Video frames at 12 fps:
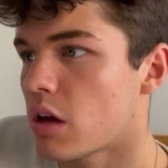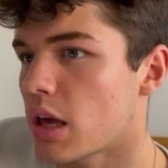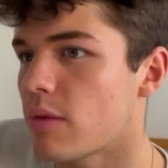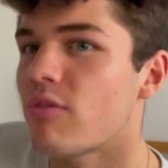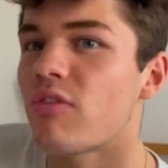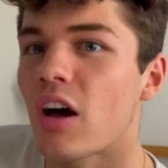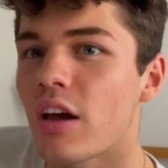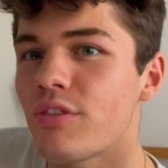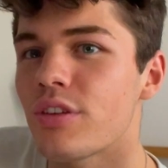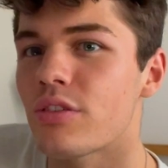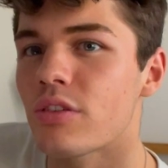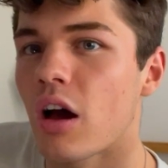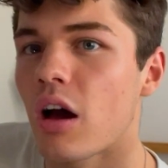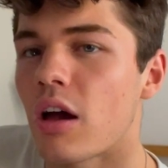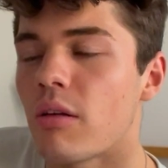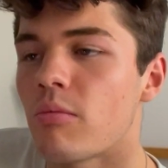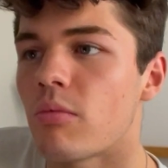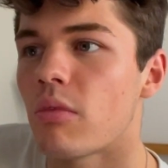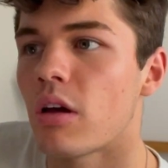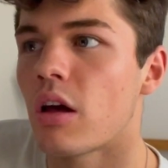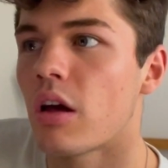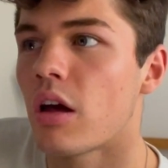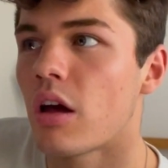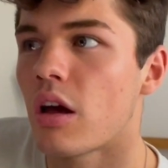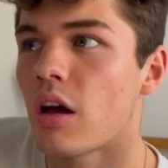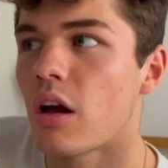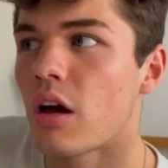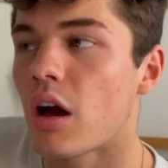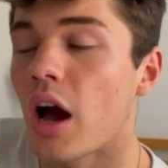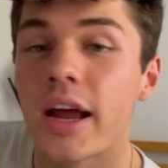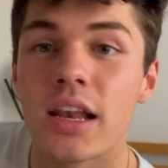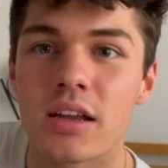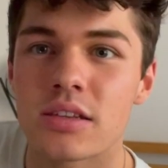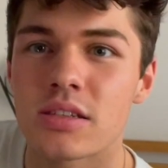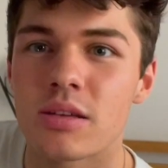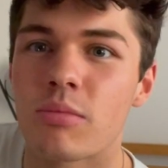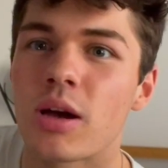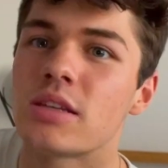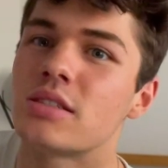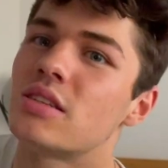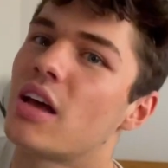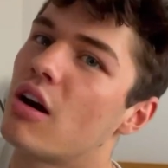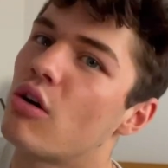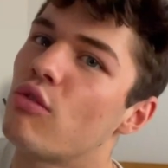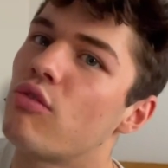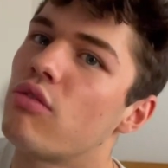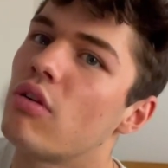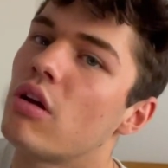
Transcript: 5 years' time, I'd like to see myself